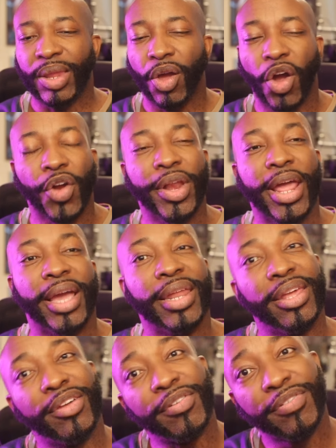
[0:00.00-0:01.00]
are
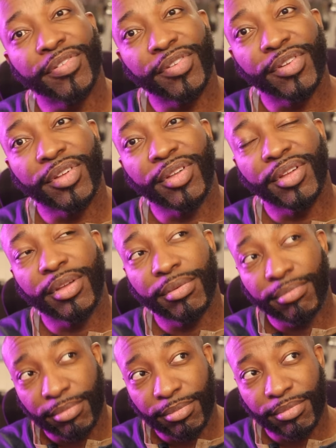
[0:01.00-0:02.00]
negative
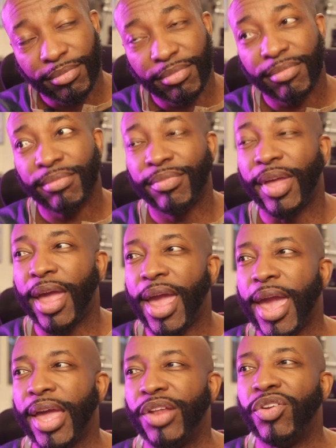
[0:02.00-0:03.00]

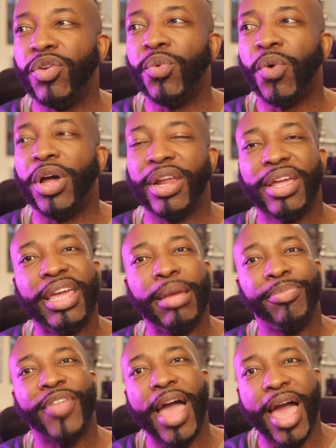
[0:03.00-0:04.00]
and you want to
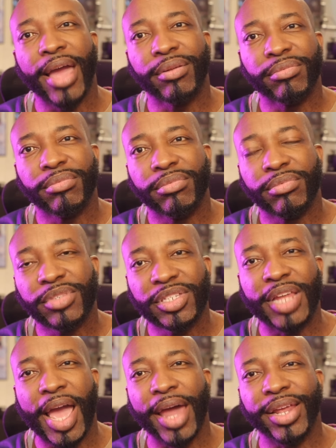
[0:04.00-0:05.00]
keep that
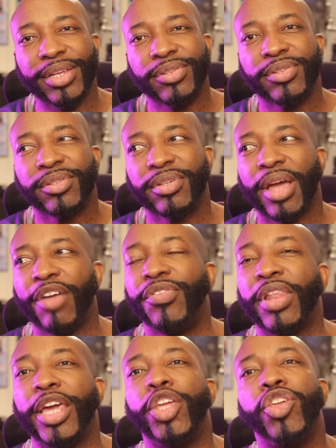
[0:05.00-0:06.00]
status, I
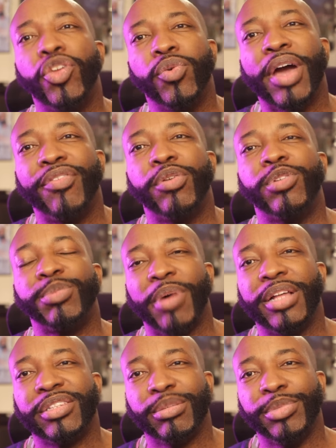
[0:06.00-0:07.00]
feel like you have the
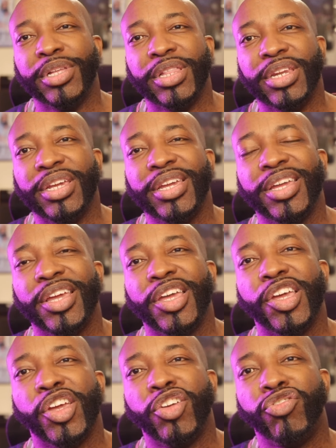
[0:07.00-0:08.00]
responsibility
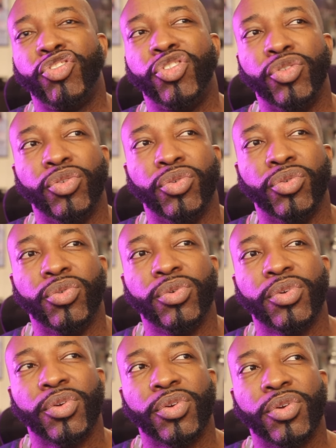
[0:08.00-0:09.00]
to
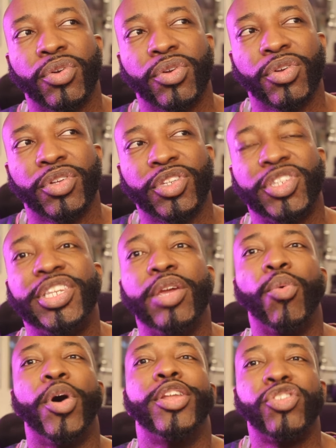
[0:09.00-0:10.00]
see
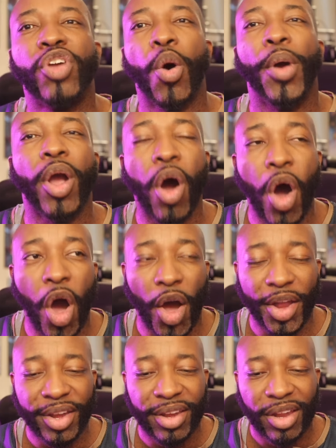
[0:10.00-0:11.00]
what is going
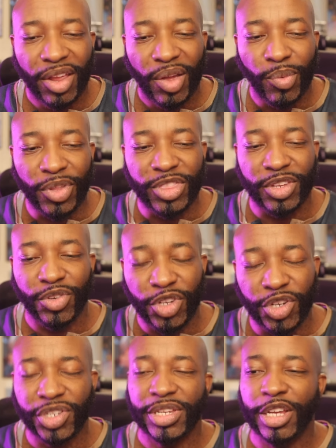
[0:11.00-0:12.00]
on with
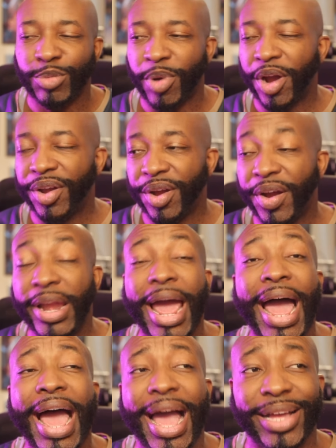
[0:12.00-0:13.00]
your sex partner and
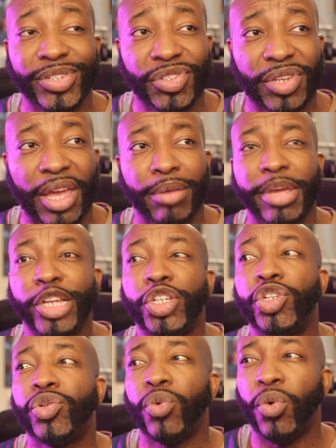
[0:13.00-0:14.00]
ask and make
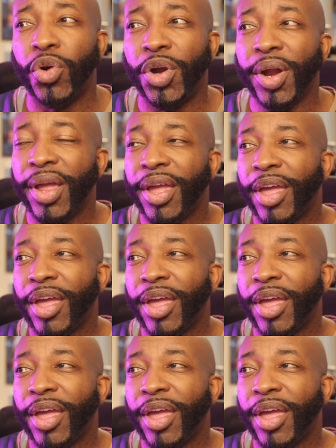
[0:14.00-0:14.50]
sure